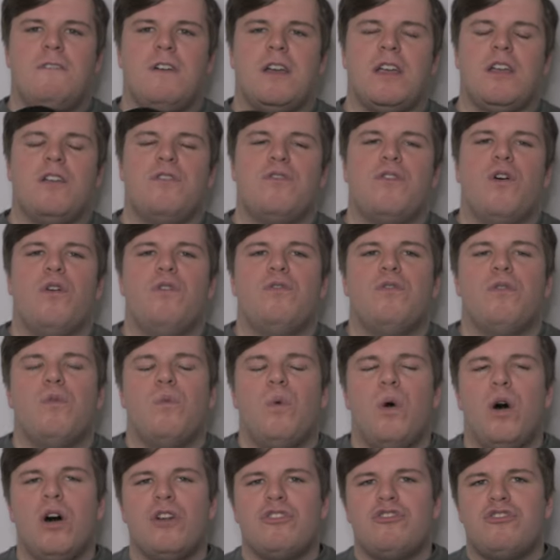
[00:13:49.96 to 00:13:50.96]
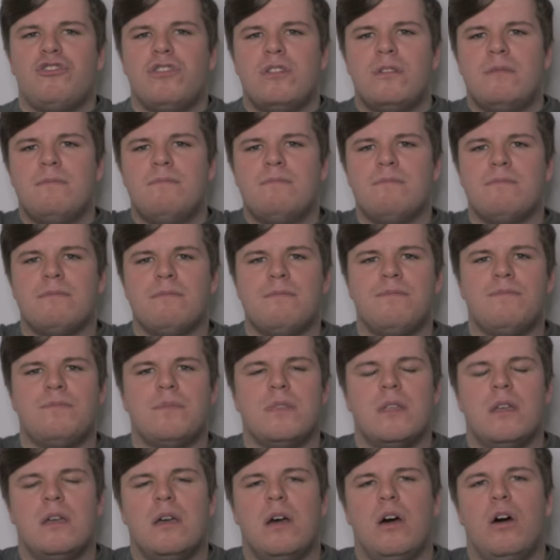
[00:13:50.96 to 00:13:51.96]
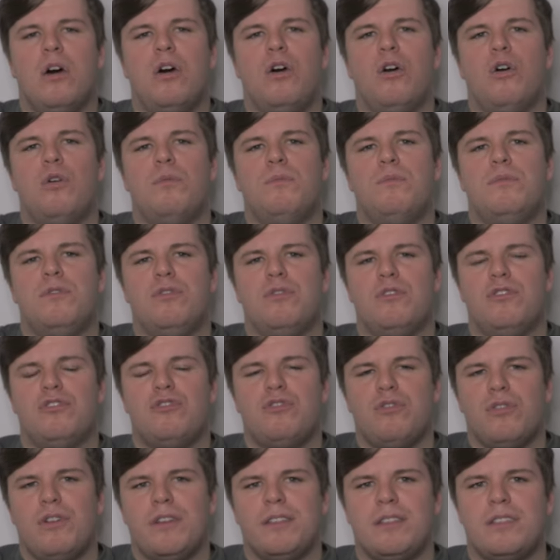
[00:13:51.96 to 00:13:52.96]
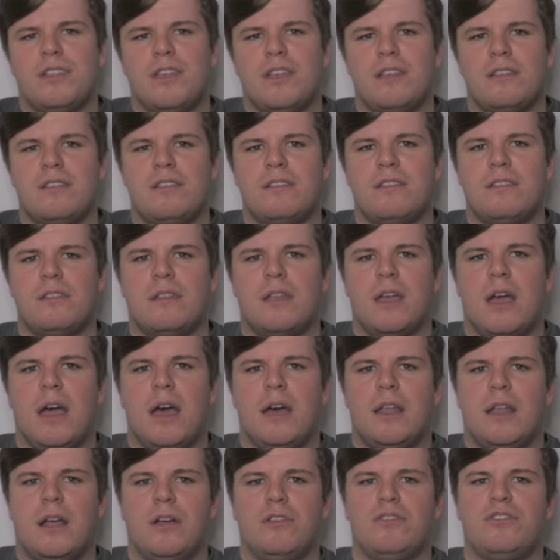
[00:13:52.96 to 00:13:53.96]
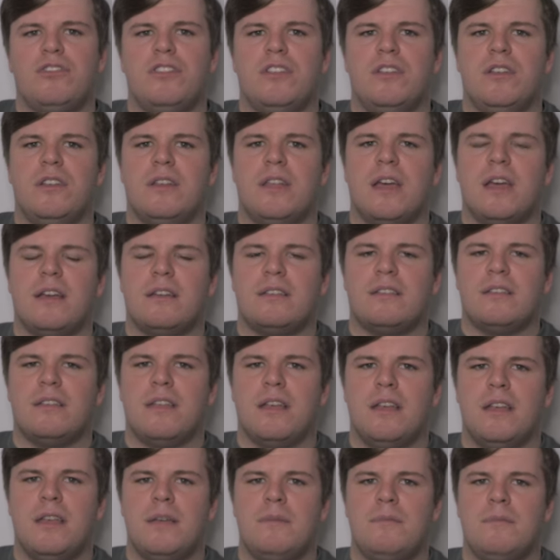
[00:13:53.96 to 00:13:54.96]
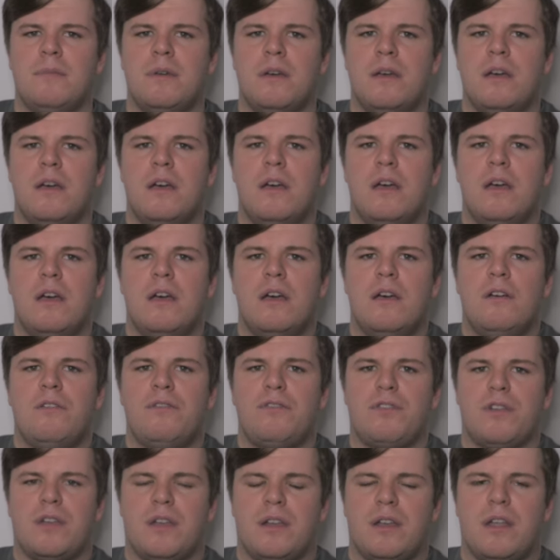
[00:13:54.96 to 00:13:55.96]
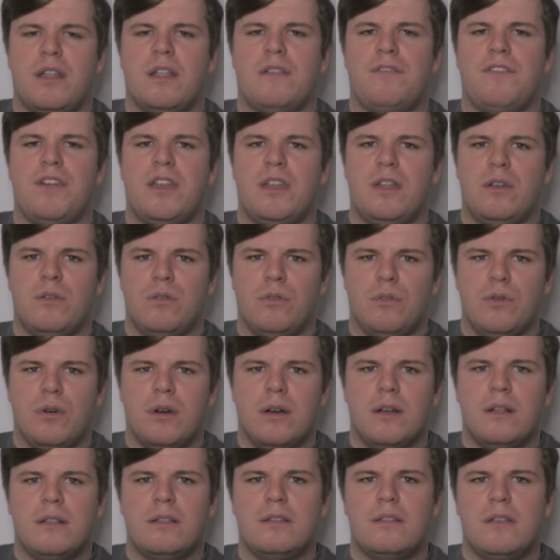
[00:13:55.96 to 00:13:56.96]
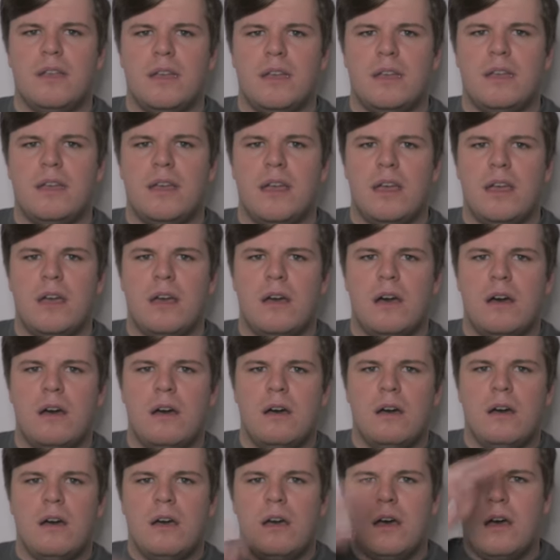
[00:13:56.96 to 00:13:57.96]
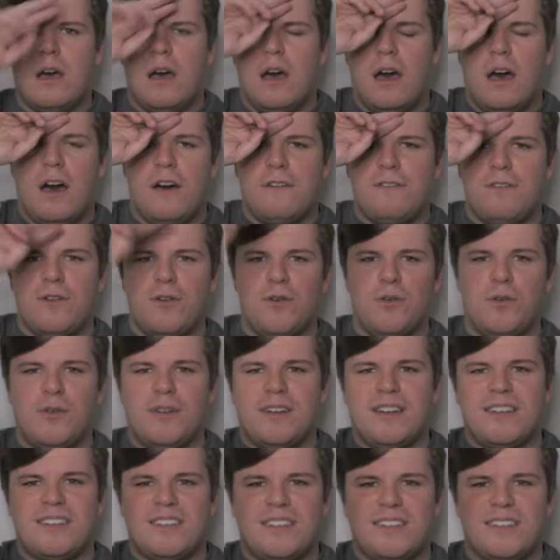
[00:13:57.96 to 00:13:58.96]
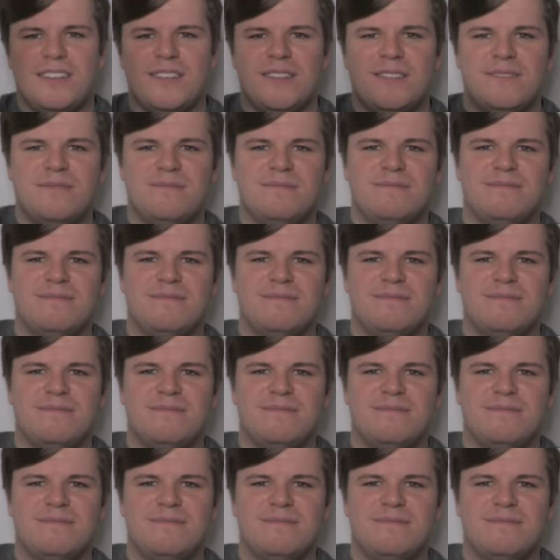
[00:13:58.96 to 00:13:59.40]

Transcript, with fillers: Thank you all for watching. I hope you enjoyed this, and I'll see you next time for another video. Take care, our folks.